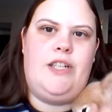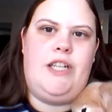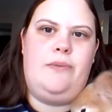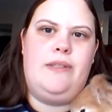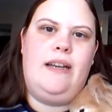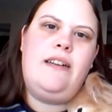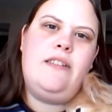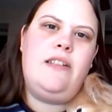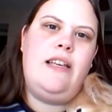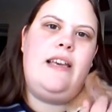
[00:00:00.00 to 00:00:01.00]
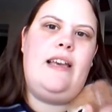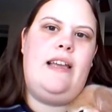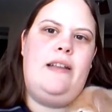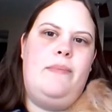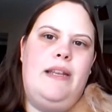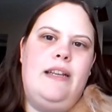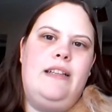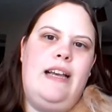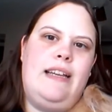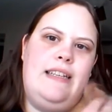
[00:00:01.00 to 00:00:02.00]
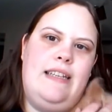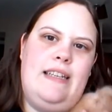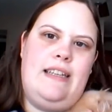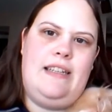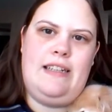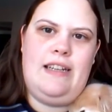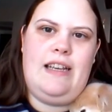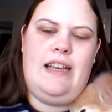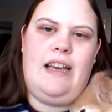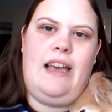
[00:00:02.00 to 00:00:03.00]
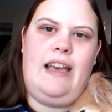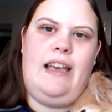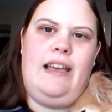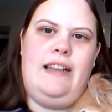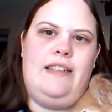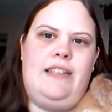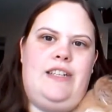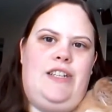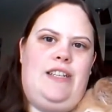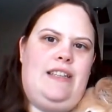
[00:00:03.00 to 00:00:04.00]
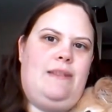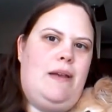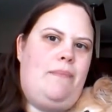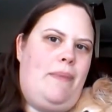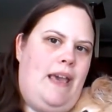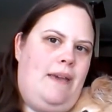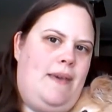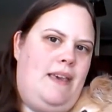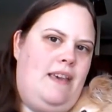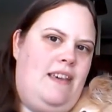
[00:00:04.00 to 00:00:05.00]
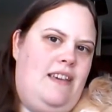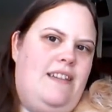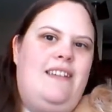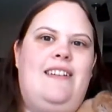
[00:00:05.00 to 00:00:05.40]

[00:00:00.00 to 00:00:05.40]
She was elderly and had been neglected, and she's now my baby.